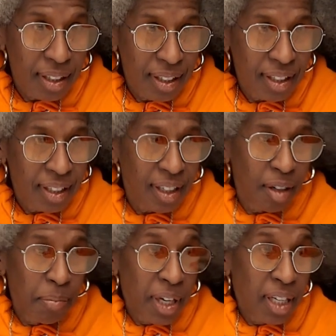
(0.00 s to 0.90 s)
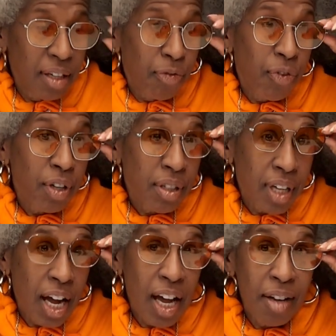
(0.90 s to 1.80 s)
Like what? A minute. The first
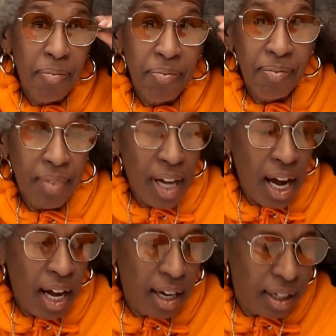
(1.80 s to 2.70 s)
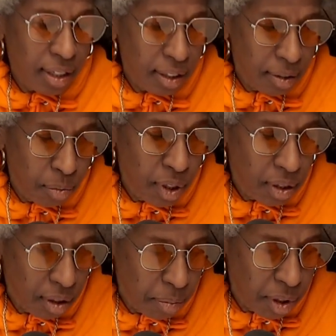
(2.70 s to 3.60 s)
time I went
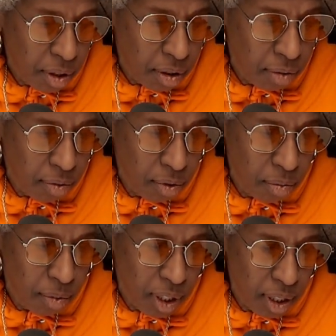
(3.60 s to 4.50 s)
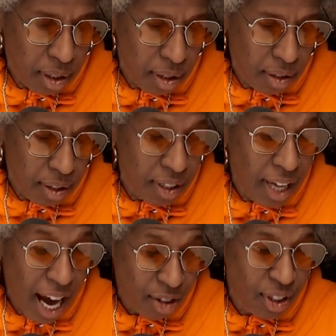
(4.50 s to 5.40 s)
to emergency room was the,
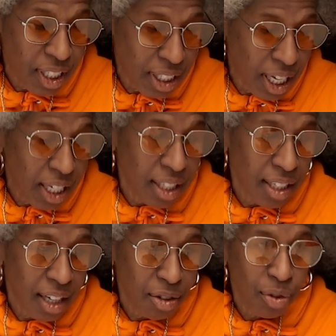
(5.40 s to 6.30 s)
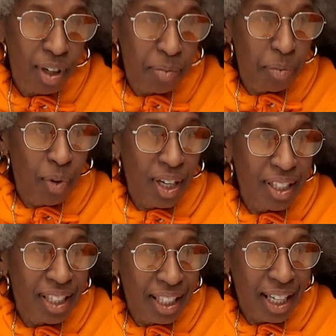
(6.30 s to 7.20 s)
actually the day that Donald Trump won
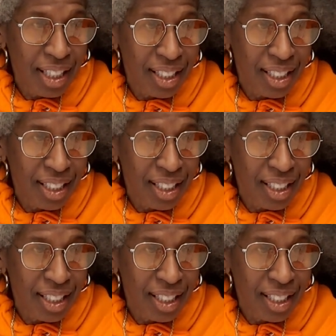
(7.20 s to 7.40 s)
the election.